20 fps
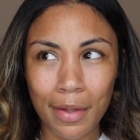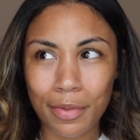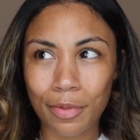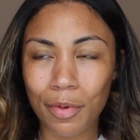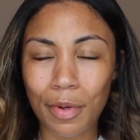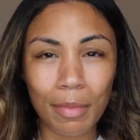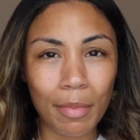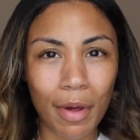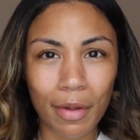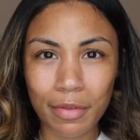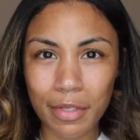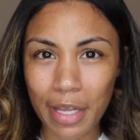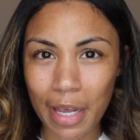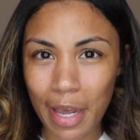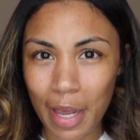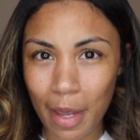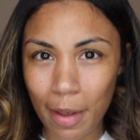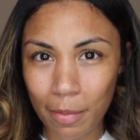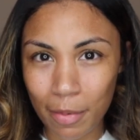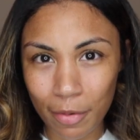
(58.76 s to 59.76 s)
three months
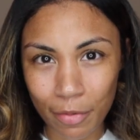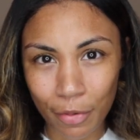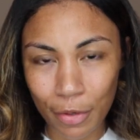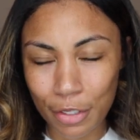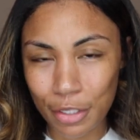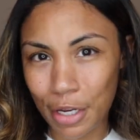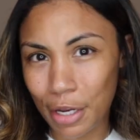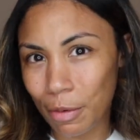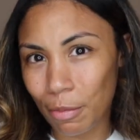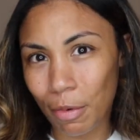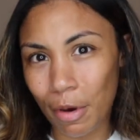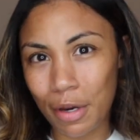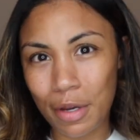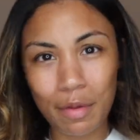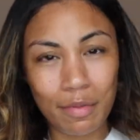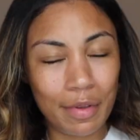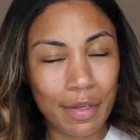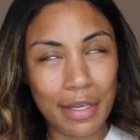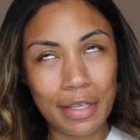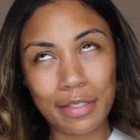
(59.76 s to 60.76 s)
ahead before January
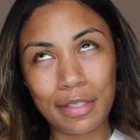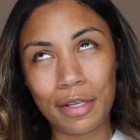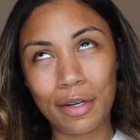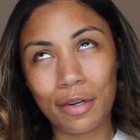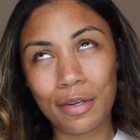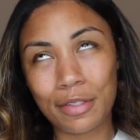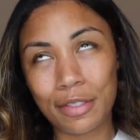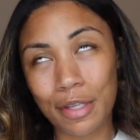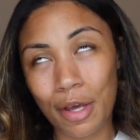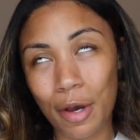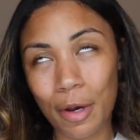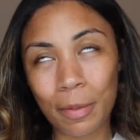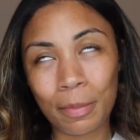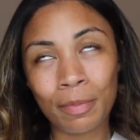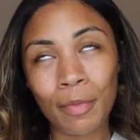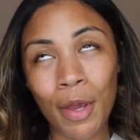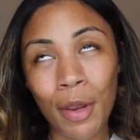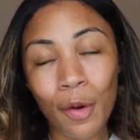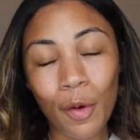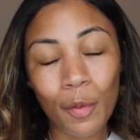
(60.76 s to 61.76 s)
even gets here. So
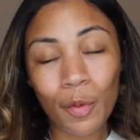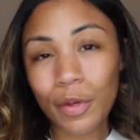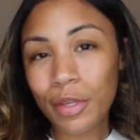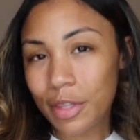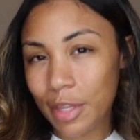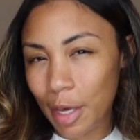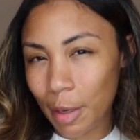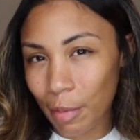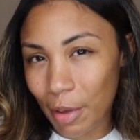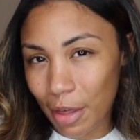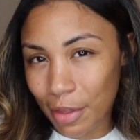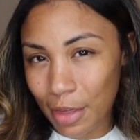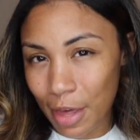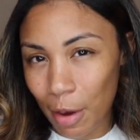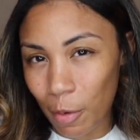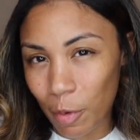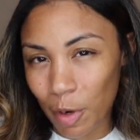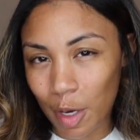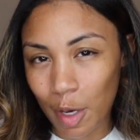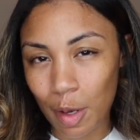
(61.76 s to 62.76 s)
really think about
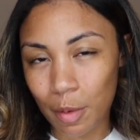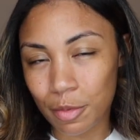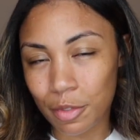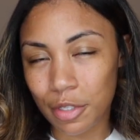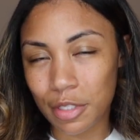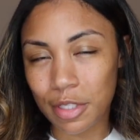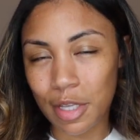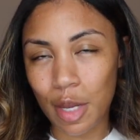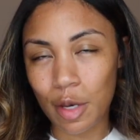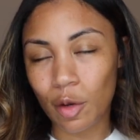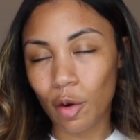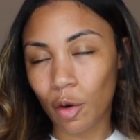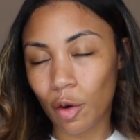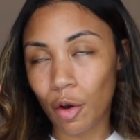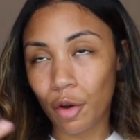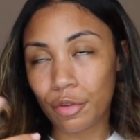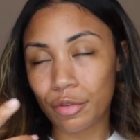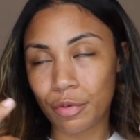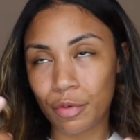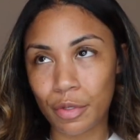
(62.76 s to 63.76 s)
that when it comes to setting your
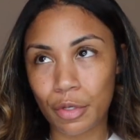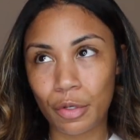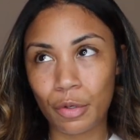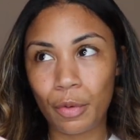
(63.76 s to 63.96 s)
goals for the